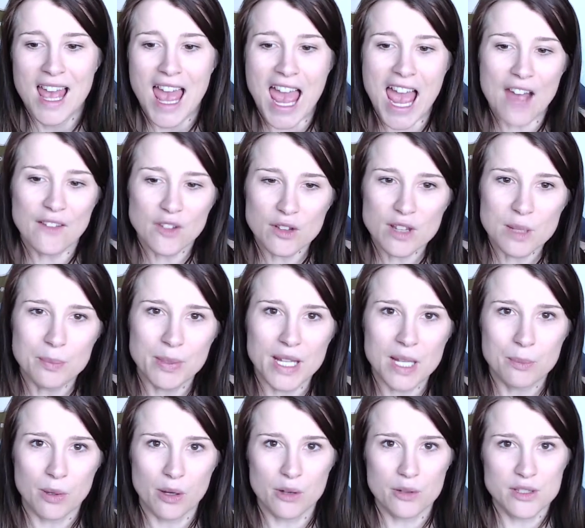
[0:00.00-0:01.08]
After the
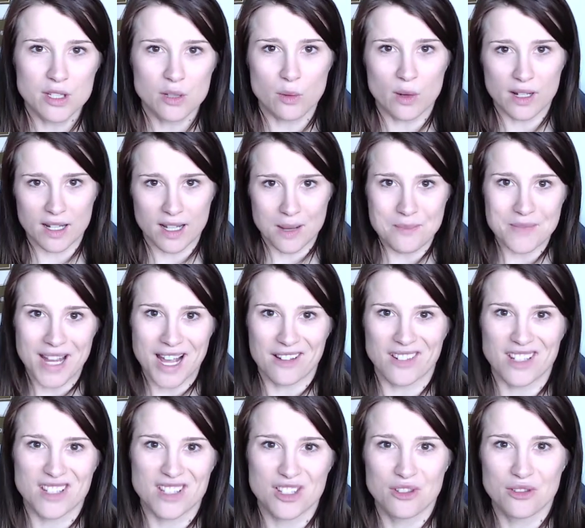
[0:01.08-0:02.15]
peak pose, you want to come down
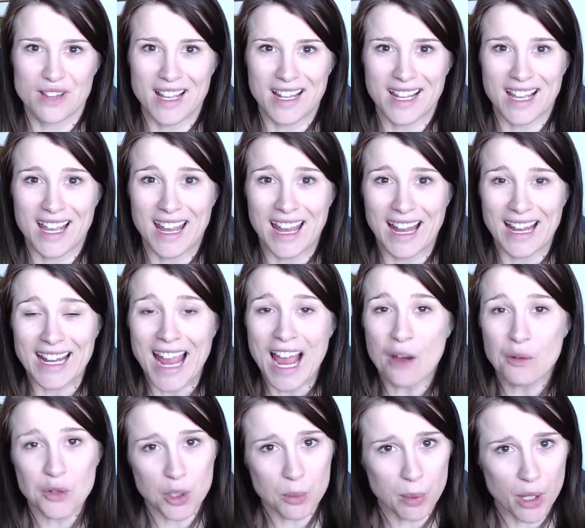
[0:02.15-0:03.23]
into like a
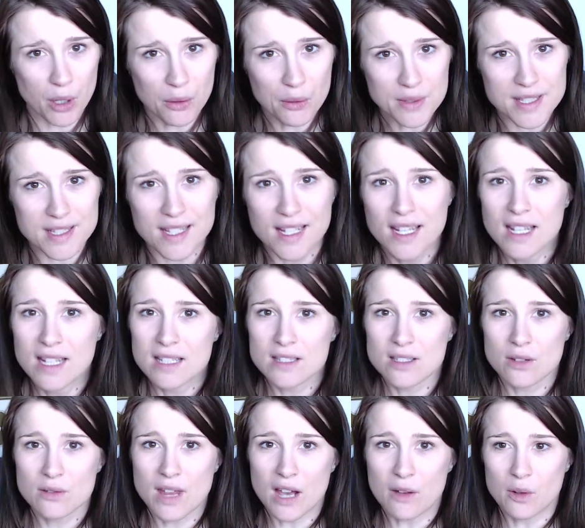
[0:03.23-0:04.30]
counter pose.
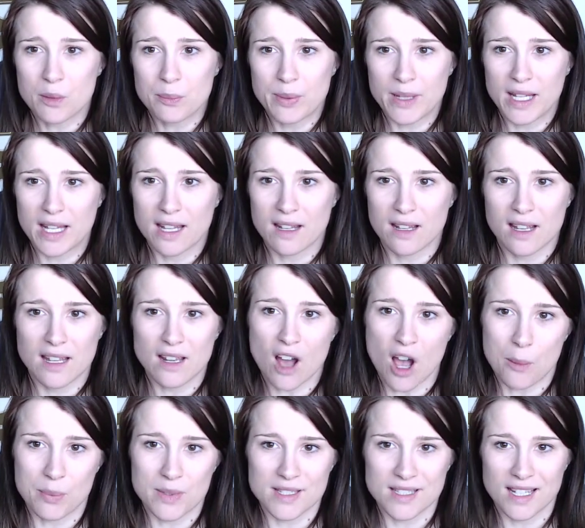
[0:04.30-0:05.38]
So that would be an
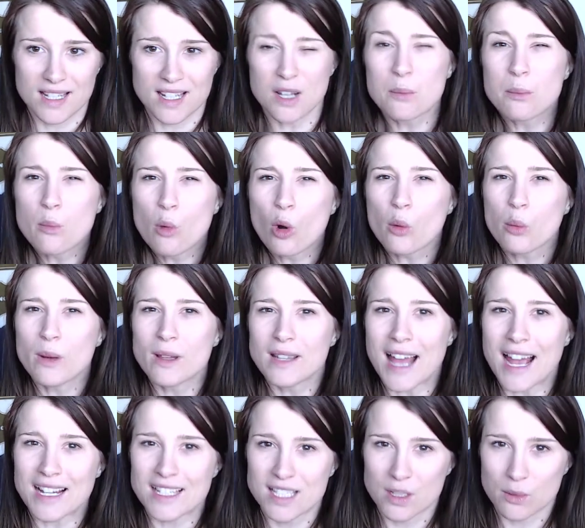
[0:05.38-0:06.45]
opposite, a more
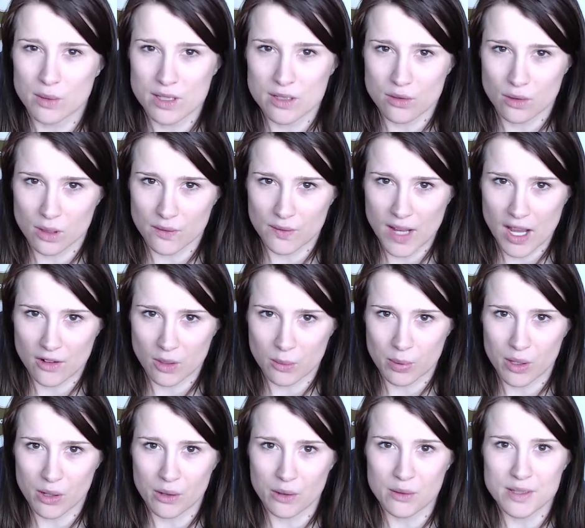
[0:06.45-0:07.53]
relaxing, restorative counter
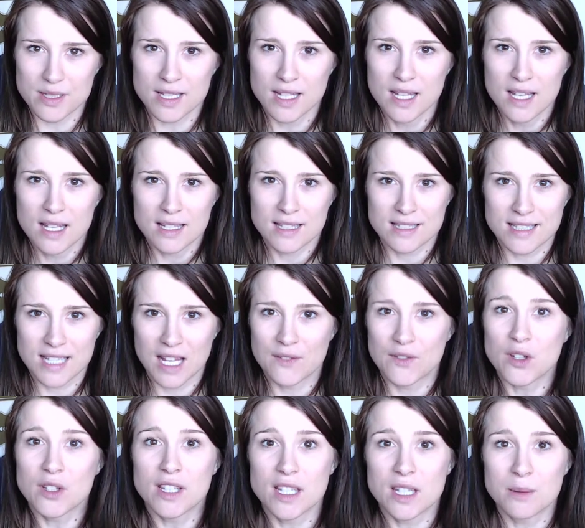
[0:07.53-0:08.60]
pose. Let's say if
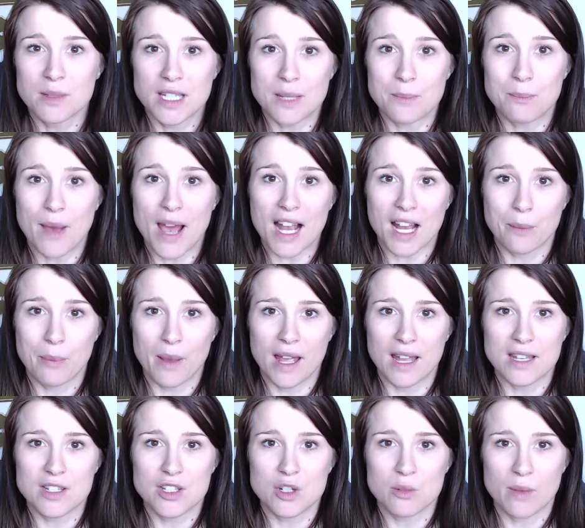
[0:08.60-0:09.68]
you did a deep back
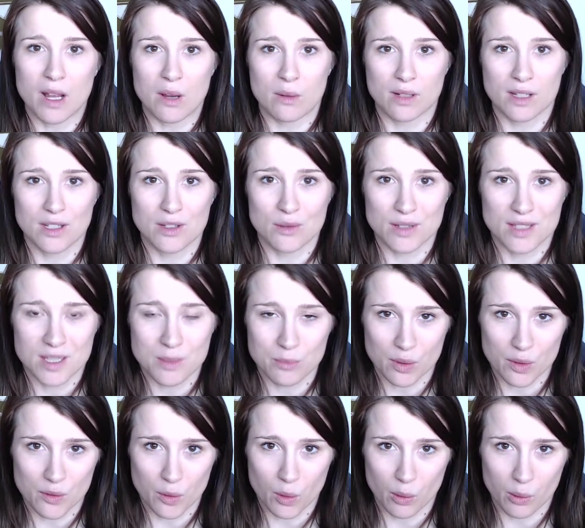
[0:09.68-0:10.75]
bend, you might want to do a
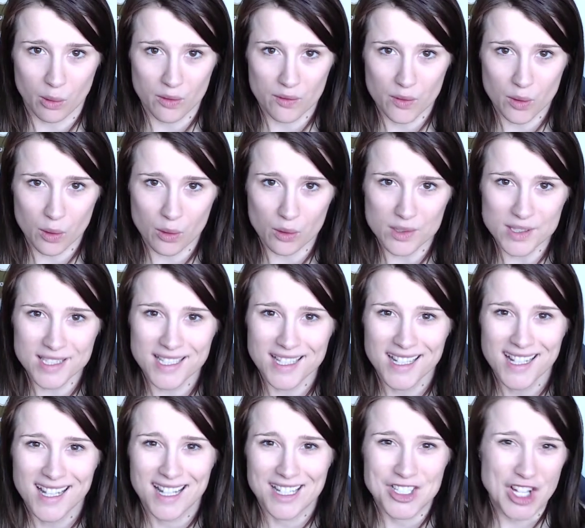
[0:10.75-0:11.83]
simple forward fold.
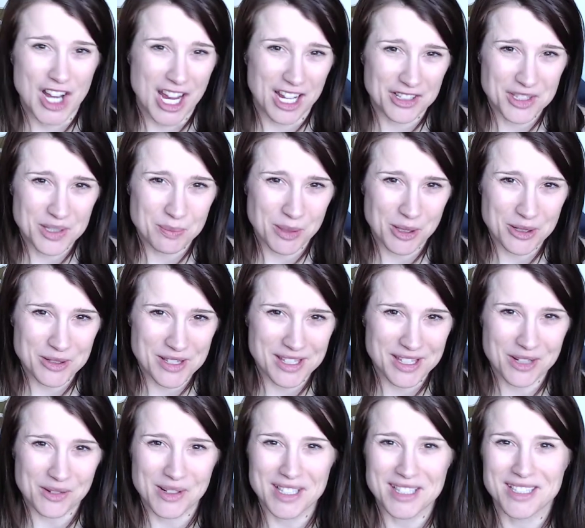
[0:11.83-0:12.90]
Child's pose is
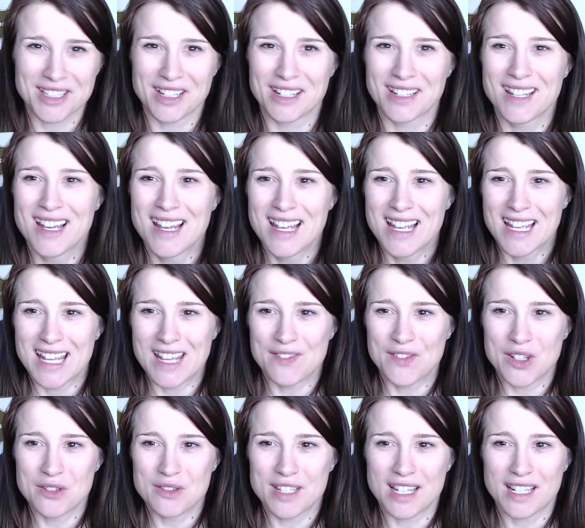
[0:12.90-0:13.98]
always good. If
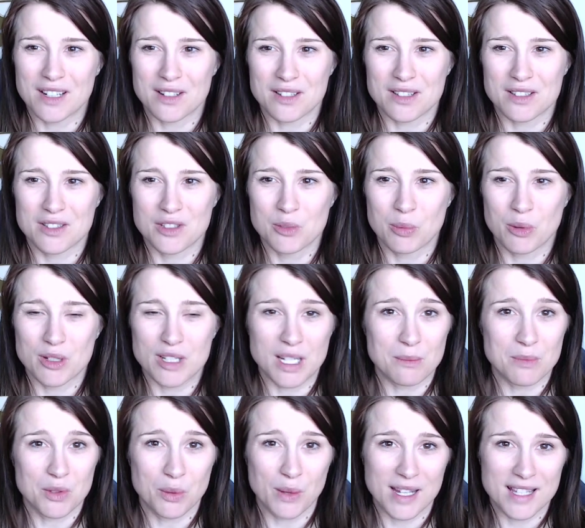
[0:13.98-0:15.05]
you did a super
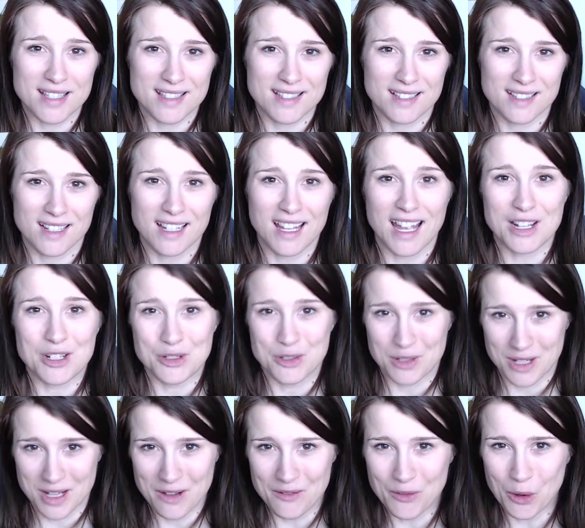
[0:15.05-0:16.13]
deep twist, again,
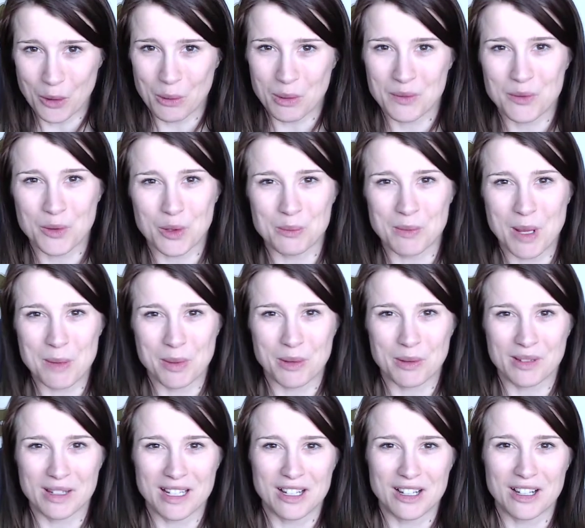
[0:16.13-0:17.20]
a forward fold might be
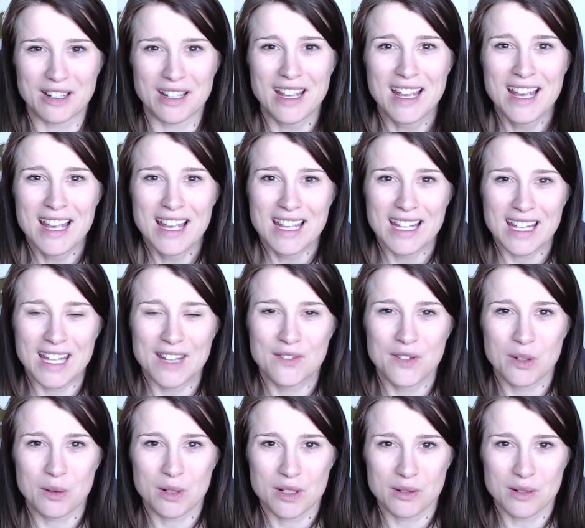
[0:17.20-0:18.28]
really good. If
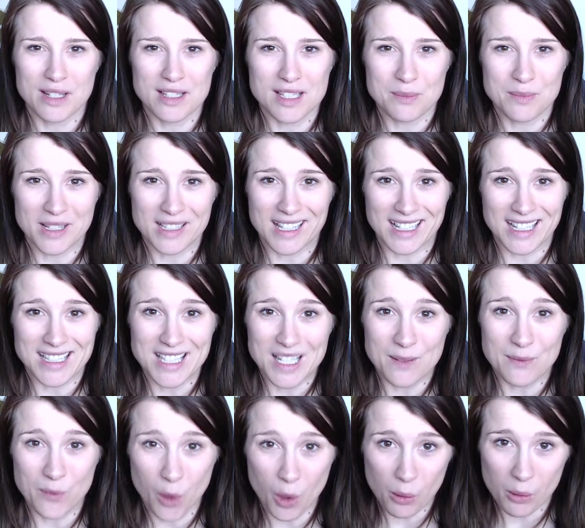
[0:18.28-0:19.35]
you were doing something like a
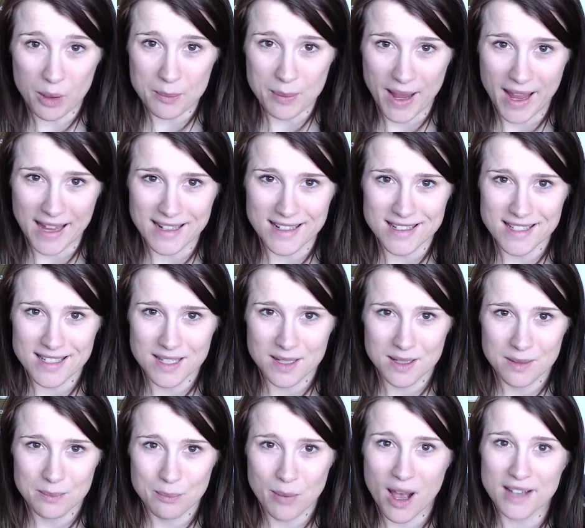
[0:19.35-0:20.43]
deep forward bend,
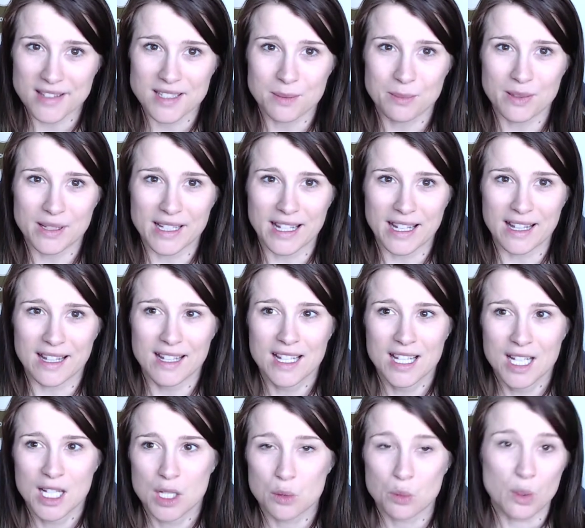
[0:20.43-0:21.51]
possibly
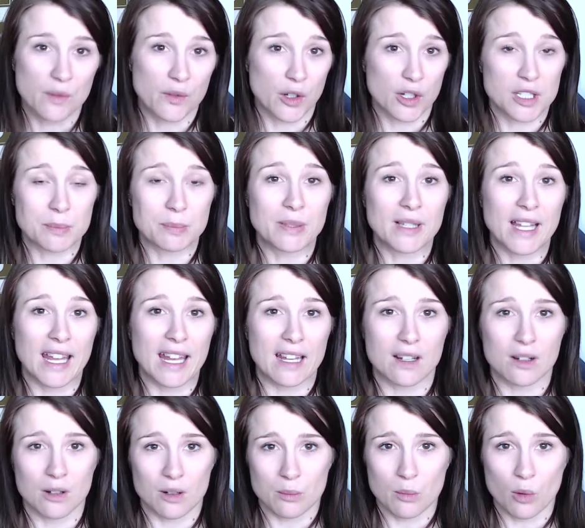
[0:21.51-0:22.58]
reverse
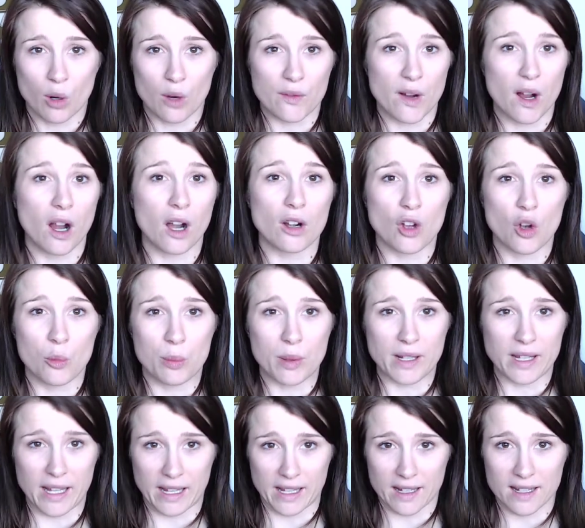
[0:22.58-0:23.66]
plank or more of a heart
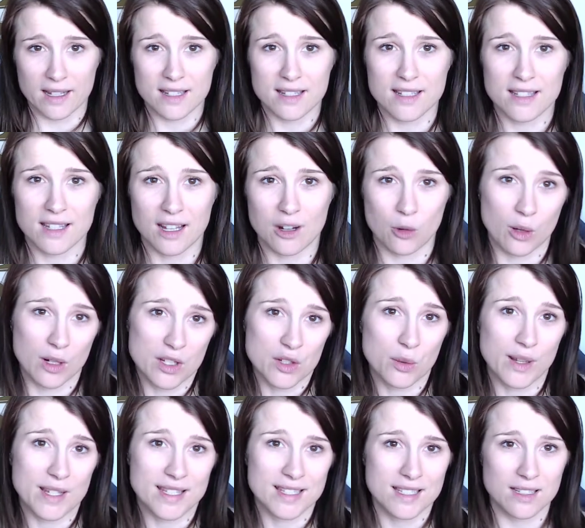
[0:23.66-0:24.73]
opening or a
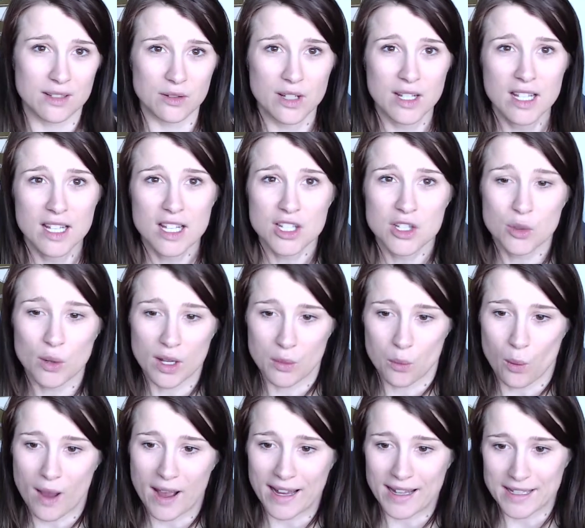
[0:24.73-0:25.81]
twist to
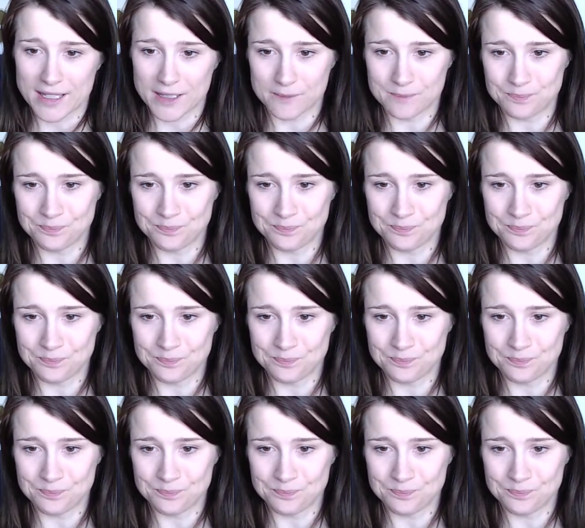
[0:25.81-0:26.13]
unwind.